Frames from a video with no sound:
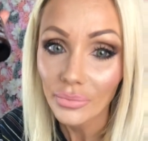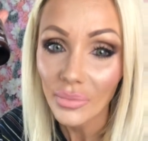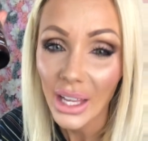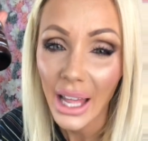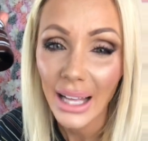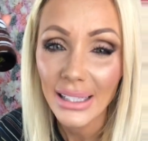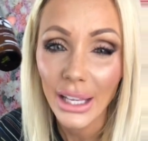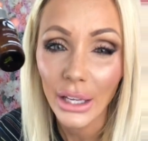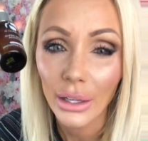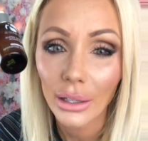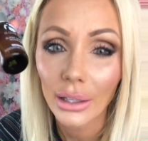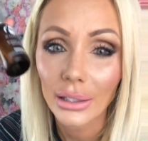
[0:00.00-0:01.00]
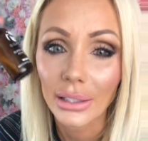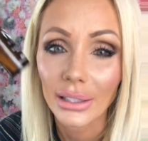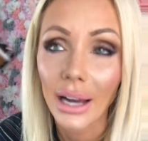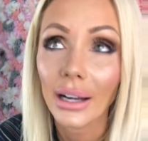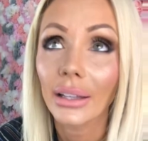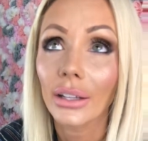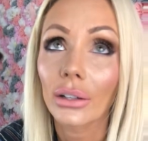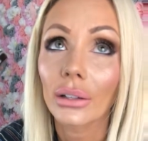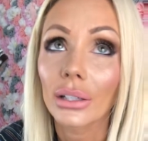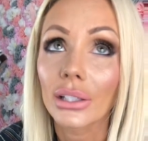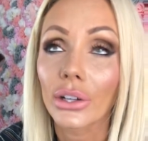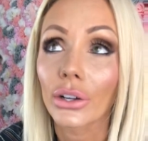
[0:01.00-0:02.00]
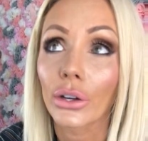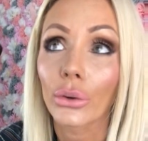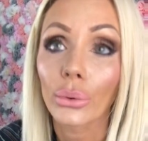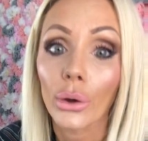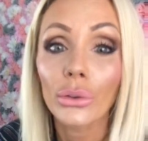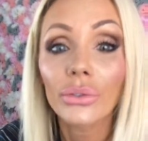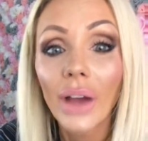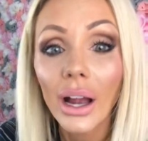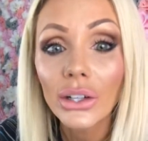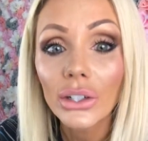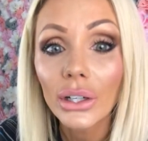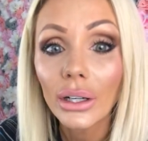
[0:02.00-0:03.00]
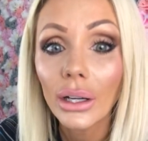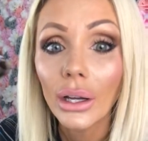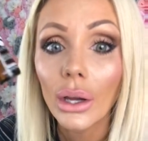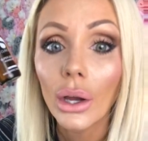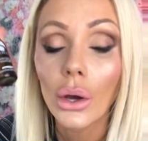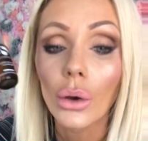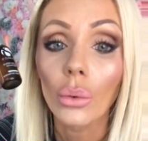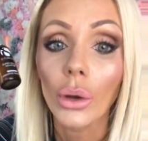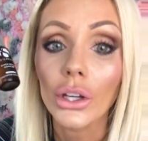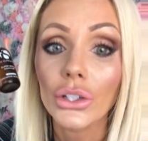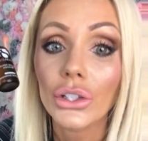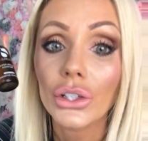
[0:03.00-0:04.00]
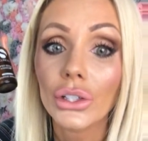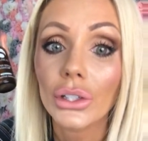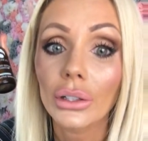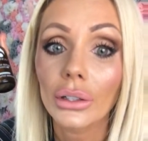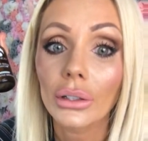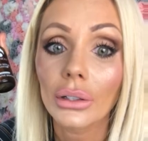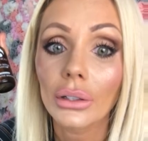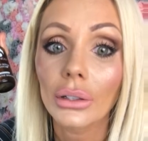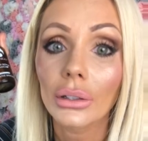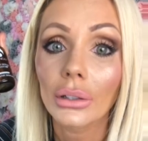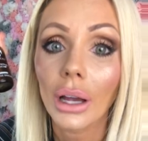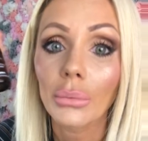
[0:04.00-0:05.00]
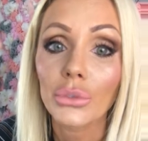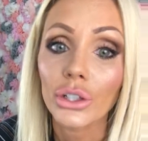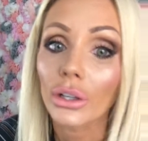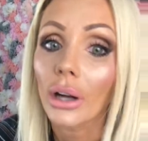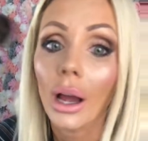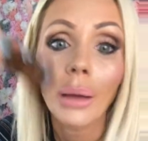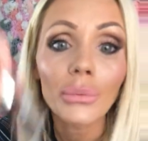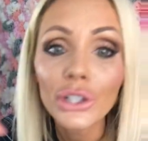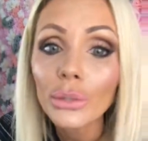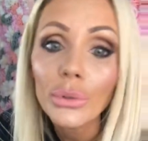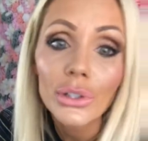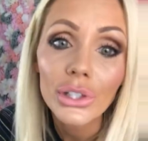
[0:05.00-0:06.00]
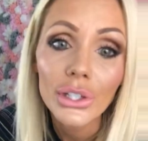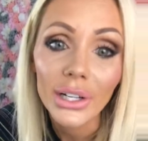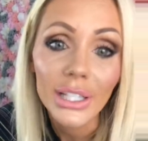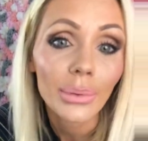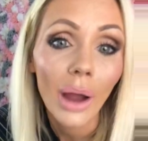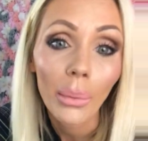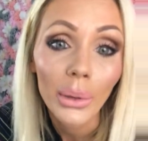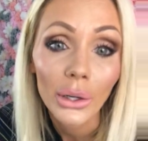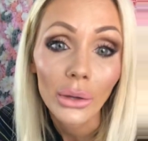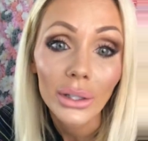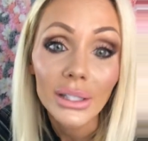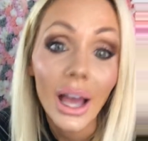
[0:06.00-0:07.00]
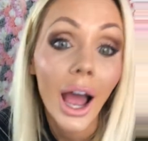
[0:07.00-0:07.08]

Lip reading: It has like, it's technically considered a growth factor, which I'm sure most of you guys probably know this.